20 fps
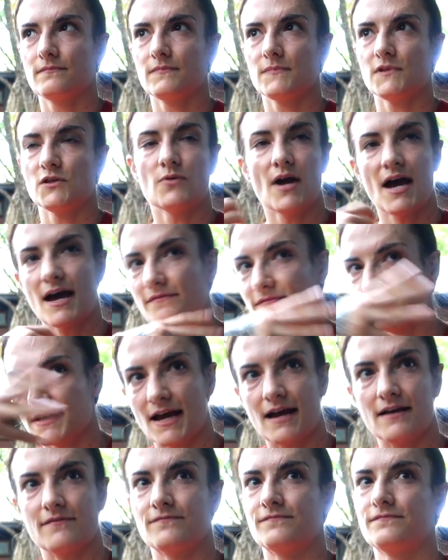you have to
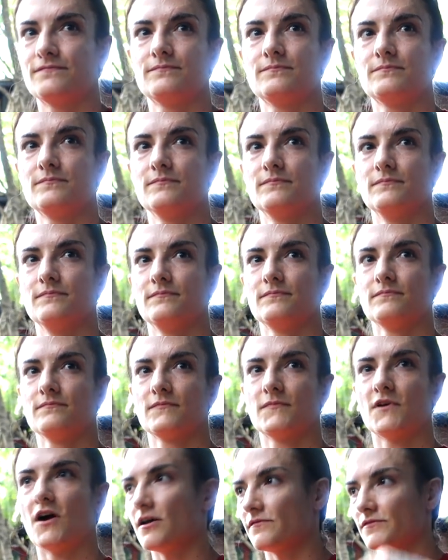have
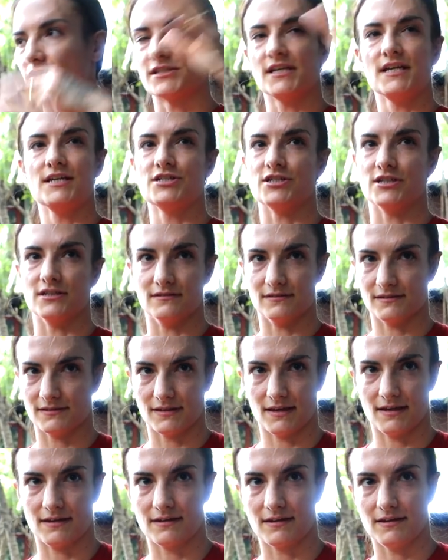conversations
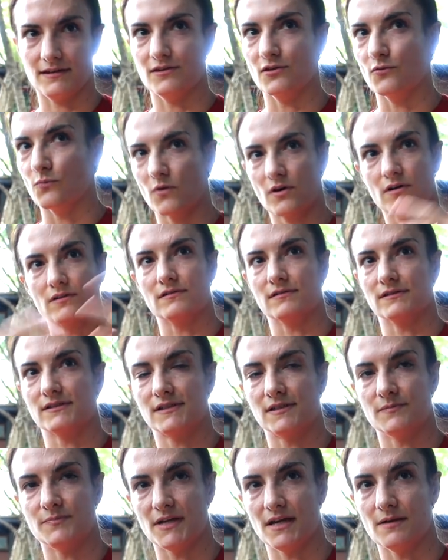like in the world
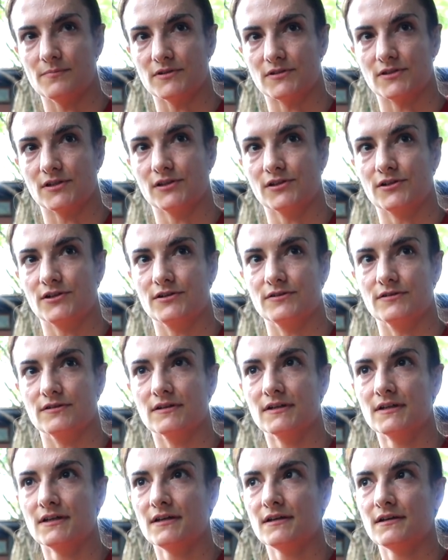to be able to learn
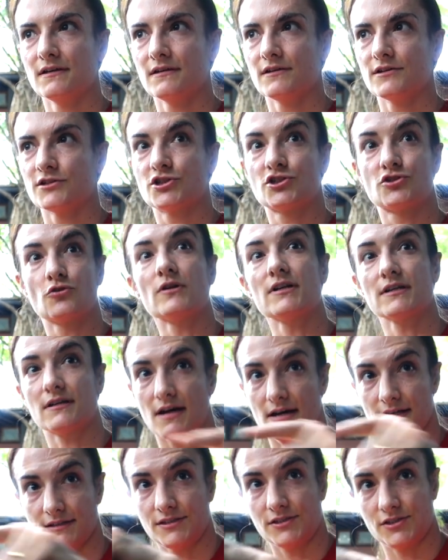
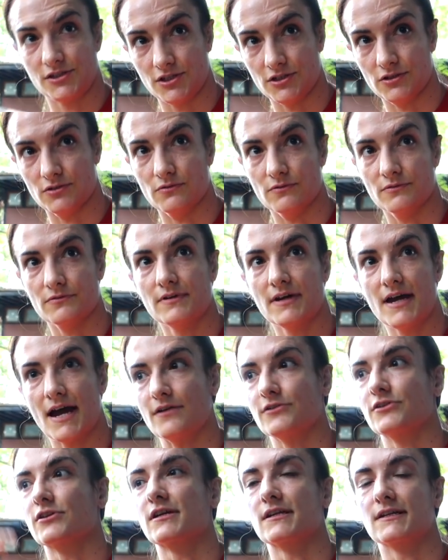shortcuts to
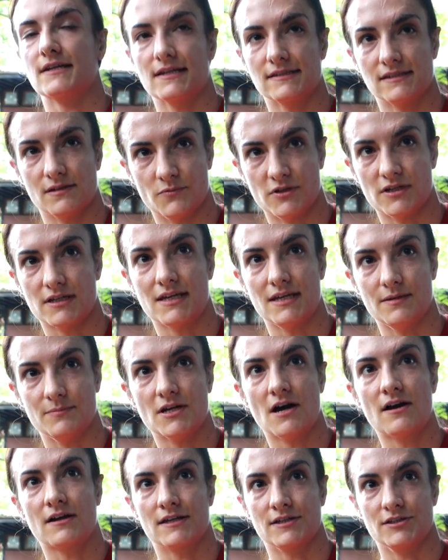how you're going to get someone to keep
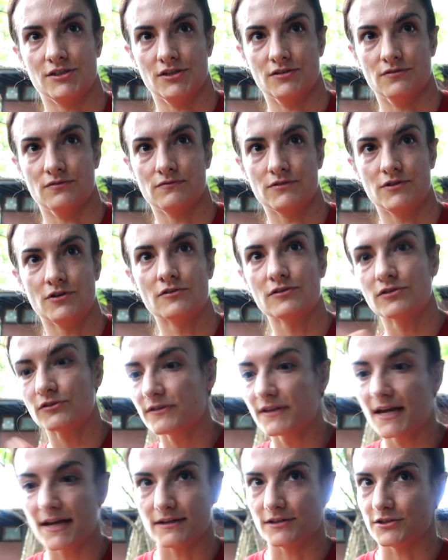talking to you. You don't
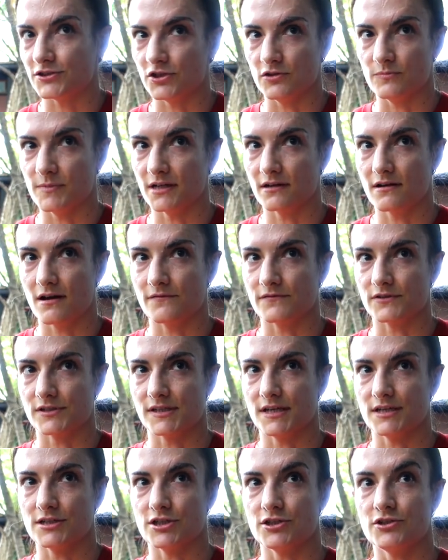learn that in a two minute
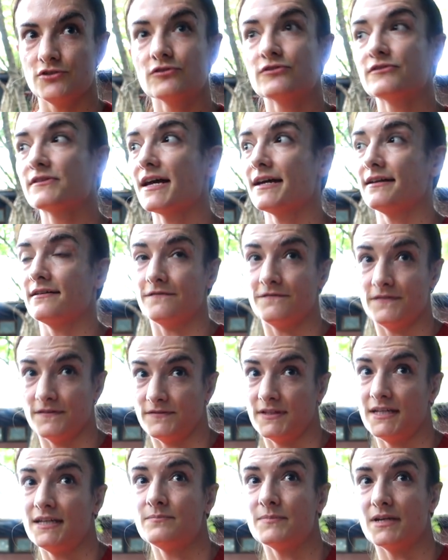conversation. You learn that in a
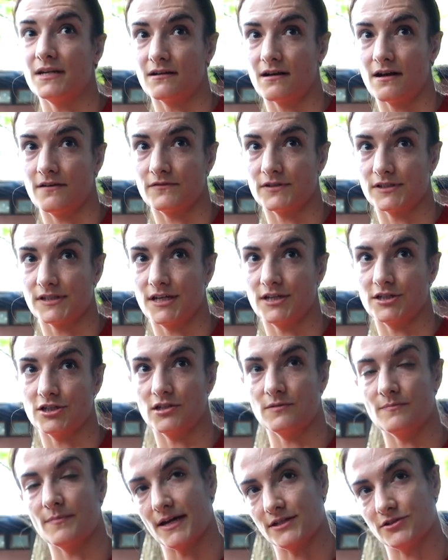15 minute
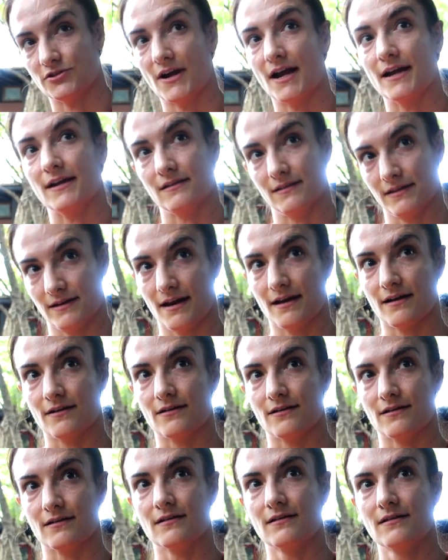conversation. Yeah, you have to learn the
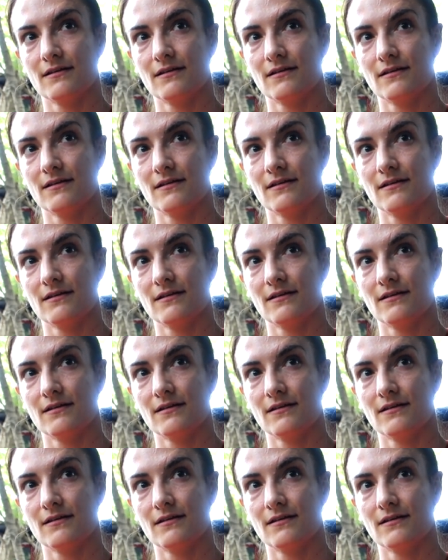error. you have